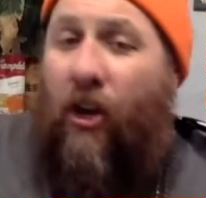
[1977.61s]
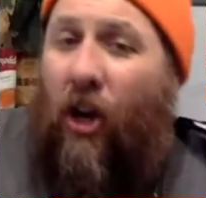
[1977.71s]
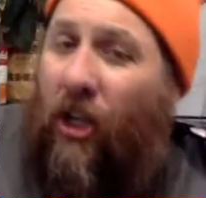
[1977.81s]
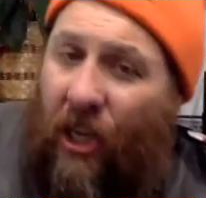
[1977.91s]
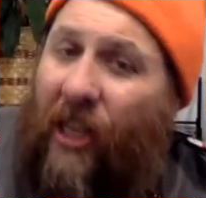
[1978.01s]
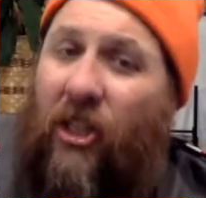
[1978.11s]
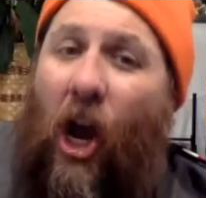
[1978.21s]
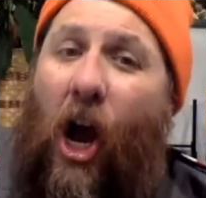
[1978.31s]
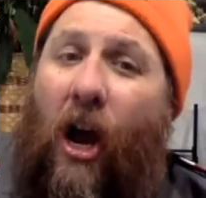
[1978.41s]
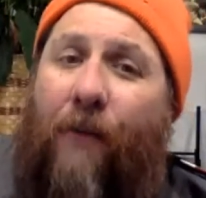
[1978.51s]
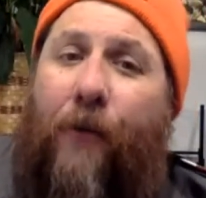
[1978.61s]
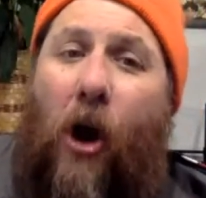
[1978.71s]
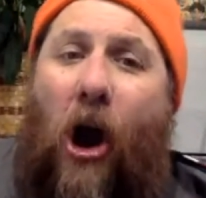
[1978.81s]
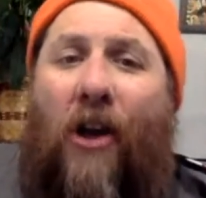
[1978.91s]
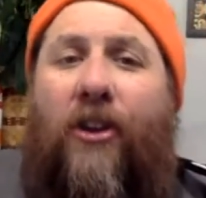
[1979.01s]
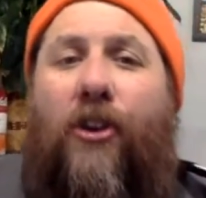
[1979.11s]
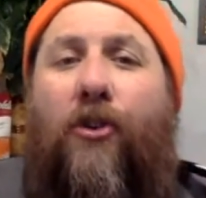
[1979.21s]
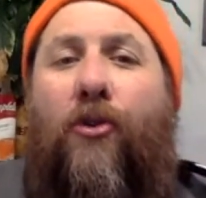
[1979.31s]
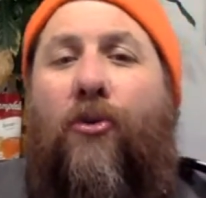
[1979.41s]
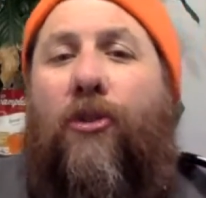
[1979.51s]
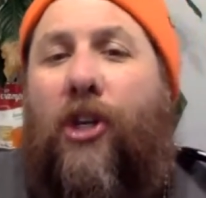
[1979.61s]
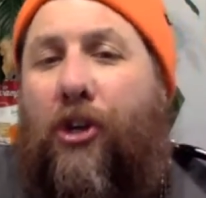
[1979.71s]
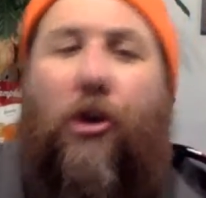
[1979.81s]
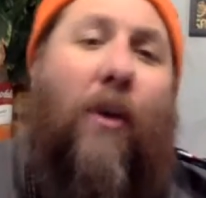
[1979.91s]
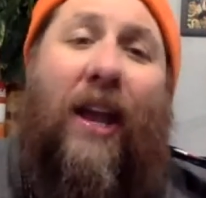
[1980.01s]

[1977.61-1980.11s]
'Cause it's hard for you to do